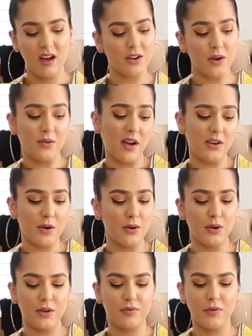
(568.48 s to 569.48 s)
I don't
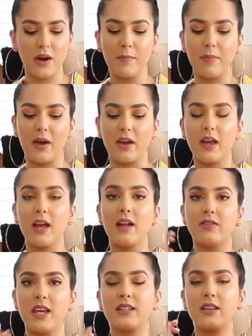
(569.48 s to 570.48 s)
look for it, but
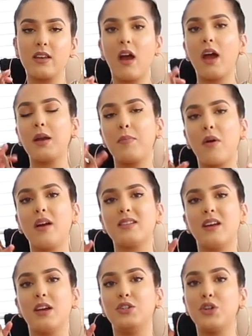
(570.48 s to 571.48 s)
these are the kind of bras
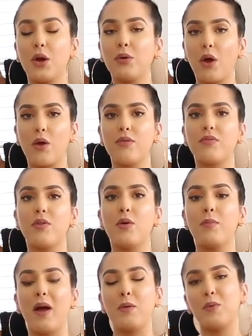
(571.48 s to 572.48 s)
that I don't go
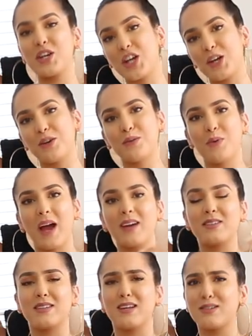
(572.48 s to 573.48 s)
for, but I wish I could wear
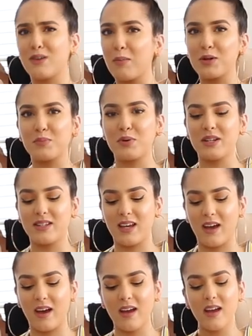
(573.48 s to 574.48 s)
because they're so much
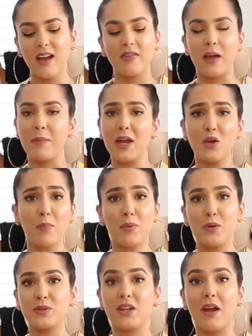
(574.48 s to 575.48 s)
prettier. They make your
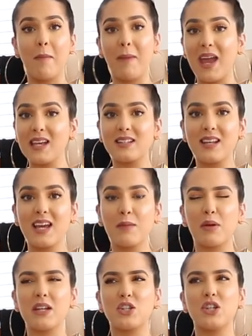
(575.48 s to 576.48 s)
boobs look amazing,
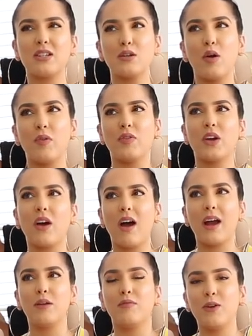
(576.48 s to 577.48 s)
but it's just not the
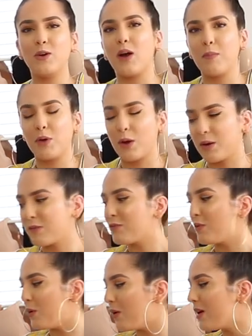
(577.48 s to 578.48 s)
kind of look I'm going
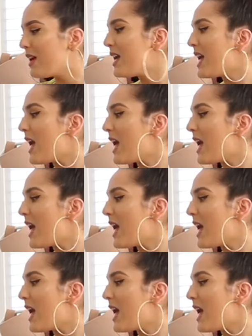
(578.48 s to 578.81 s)
for.